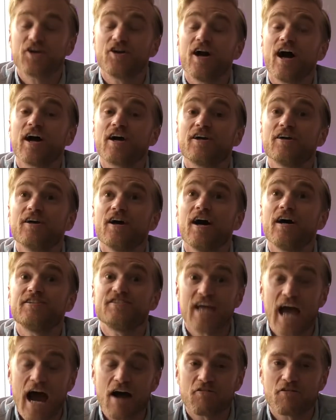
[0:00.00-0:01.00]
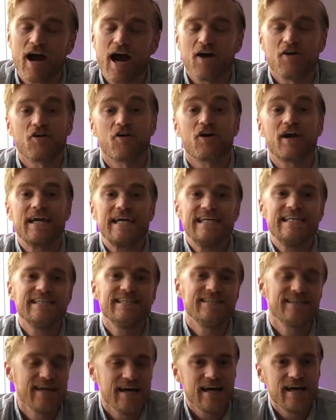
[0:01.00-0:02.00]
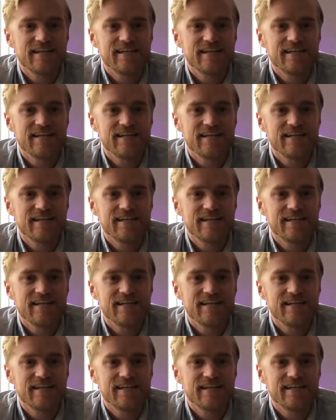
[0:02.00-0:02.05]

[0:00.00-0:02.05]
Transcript: a, a, towel rail or a heated